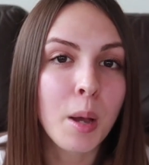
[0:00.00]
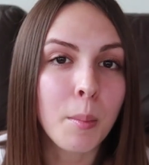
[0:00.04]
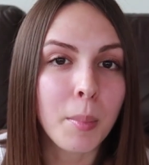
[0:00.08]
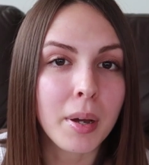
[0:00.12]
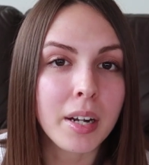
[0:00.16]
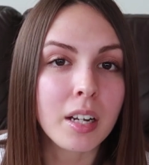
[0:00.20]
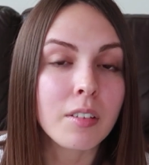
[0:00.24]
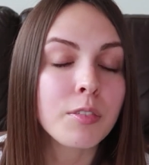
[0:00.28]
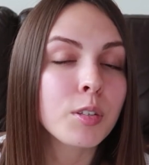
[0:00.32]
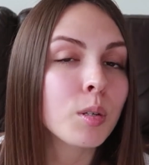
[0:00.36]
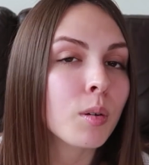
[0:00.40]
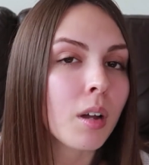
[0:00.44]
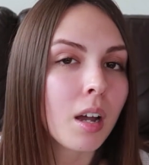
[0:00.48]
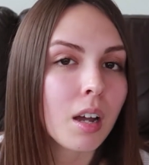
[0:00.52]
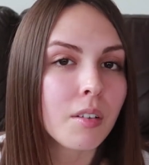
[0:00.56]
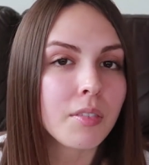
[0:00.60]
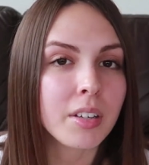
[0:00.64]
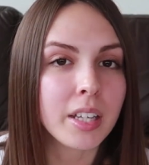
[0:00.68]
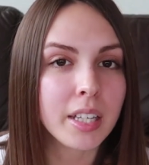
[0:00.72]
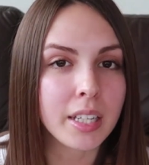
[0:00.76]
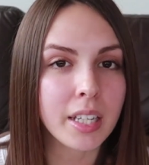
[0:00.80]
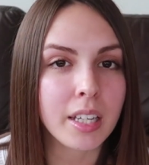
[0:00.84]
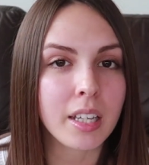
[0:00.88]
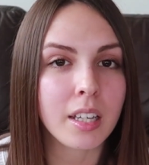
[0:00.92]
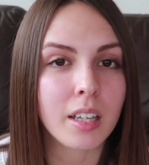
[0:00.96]
But if you have
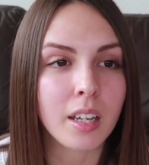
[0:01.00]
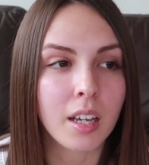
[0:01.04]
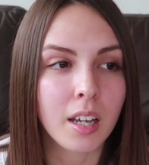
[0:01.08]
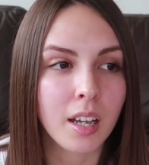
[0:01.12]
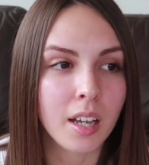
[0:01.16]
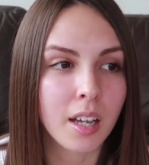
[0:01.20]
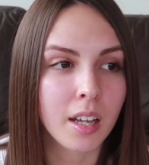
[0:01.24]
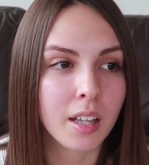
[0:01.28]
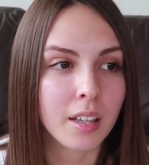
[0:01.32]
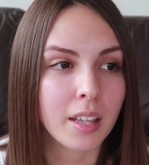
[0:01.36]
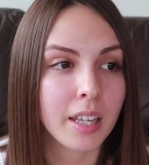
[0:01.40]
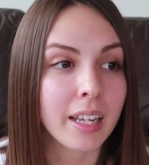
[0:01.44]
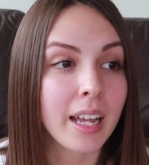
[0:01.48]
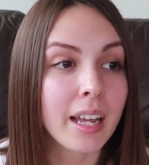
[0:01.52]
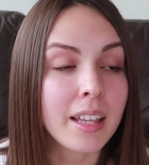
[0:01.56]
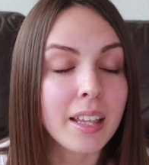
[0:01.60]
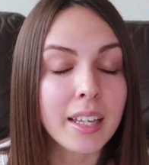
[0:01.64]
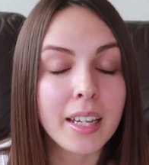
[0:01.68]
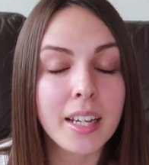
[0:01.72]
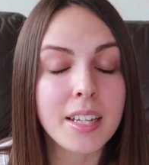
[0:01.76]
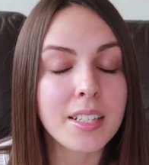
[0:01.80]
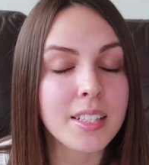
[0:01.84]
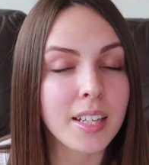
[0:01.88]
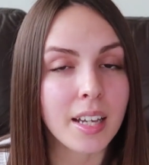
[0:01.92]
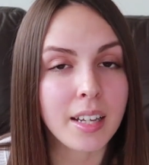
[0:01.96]
any,
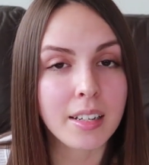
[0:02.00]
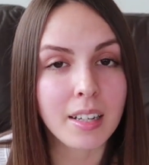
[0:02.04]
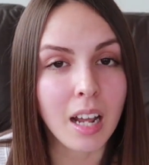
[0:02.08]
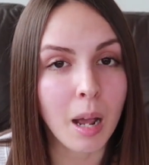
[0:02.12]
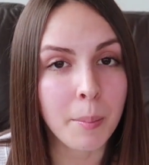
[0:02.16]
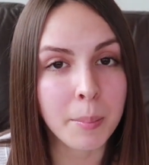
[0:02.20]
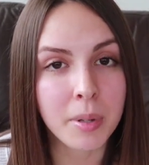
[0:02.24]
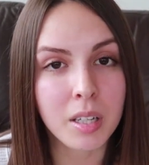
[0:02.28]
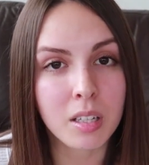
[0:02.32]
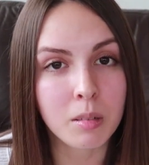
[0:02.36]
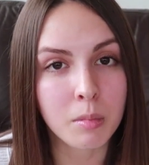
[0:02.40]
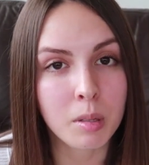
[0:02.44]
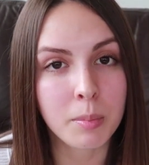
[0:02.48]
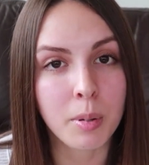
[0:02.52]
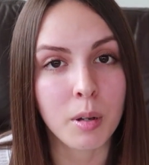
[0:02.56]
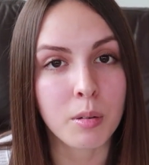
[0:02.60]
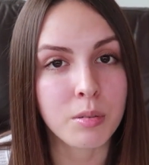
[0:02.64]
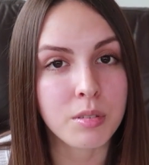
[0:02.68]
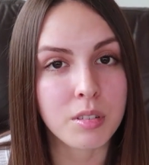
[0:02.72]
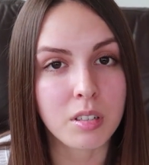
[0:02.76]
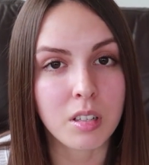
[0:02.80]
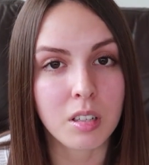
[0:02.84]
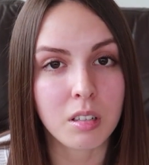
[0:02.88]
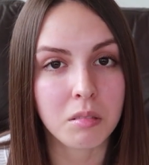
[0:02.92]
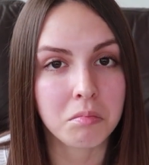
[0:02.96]
like I said, I'm gonna be
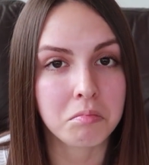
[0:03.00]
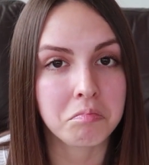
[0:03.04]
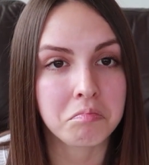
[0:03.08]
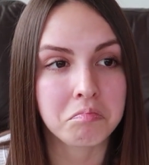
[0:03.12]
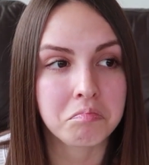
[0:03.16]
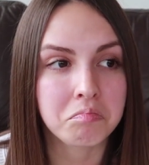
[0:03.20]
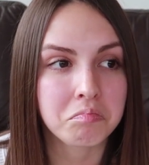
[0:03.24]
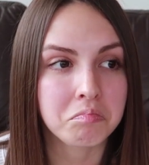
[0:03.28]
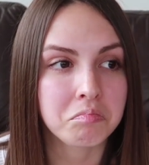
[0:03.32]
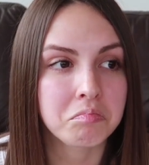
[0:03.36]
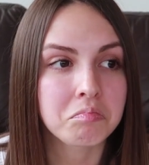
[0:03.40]
posting